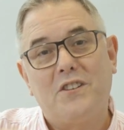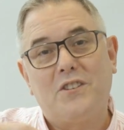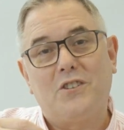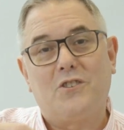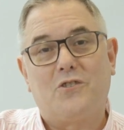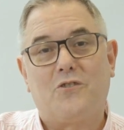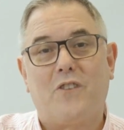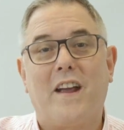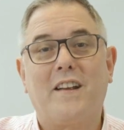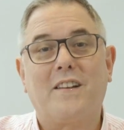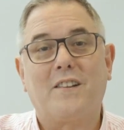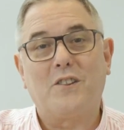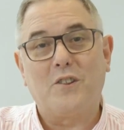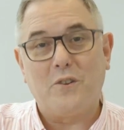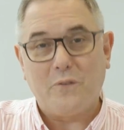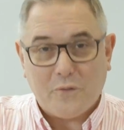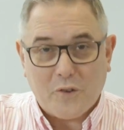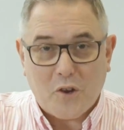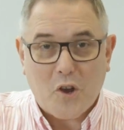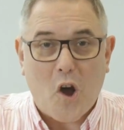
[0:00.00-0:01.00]
the
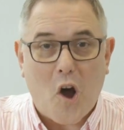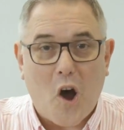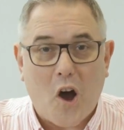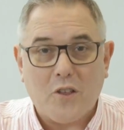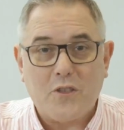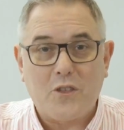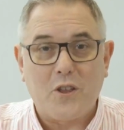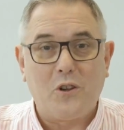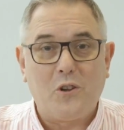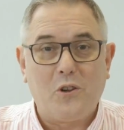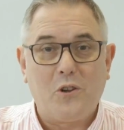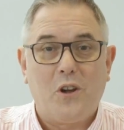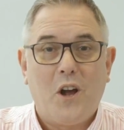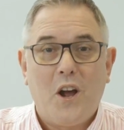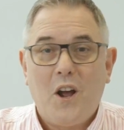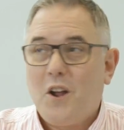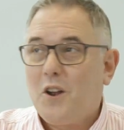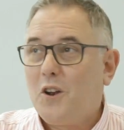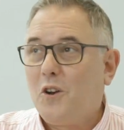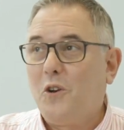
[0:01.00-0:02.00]
strength of God. The
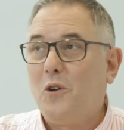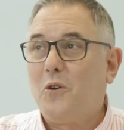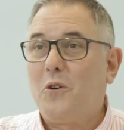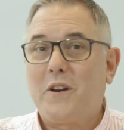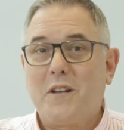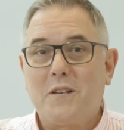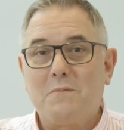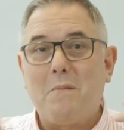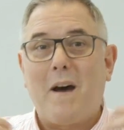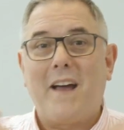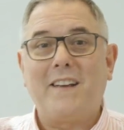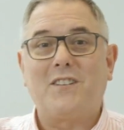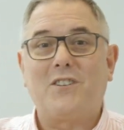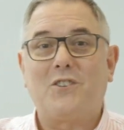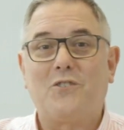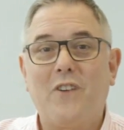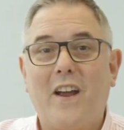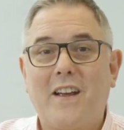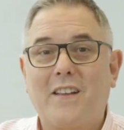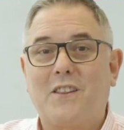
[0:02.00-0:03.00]
Lord is my
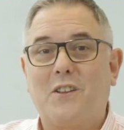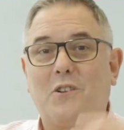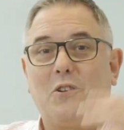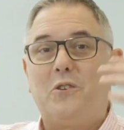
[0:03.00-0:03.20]
strength.